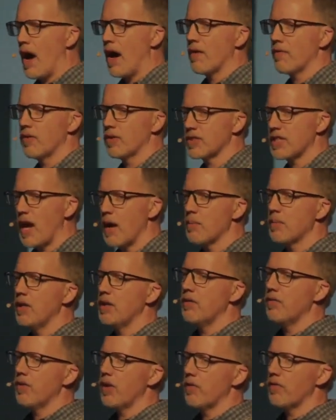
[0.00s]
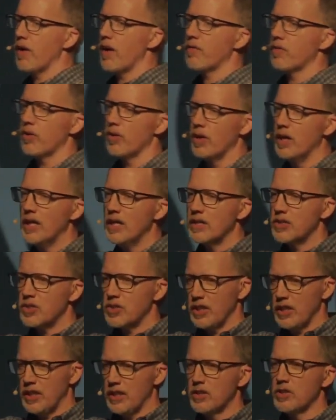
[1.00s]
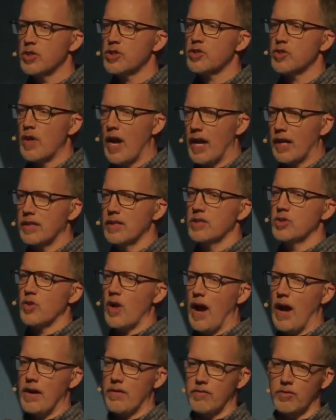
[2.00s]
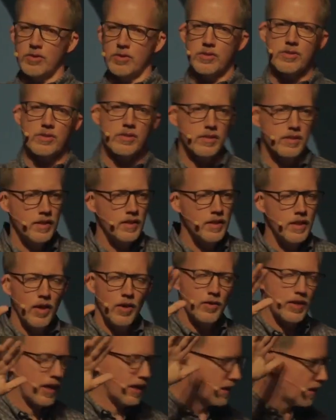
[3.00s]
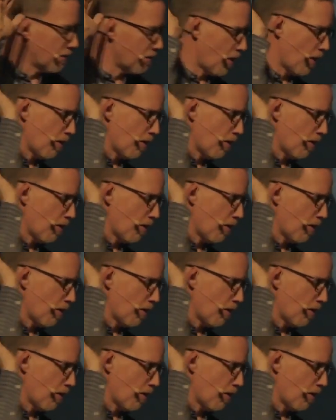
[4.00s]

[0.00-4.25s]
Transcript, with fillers: drivers. How many of you have ever seen distracted drivers? Okay,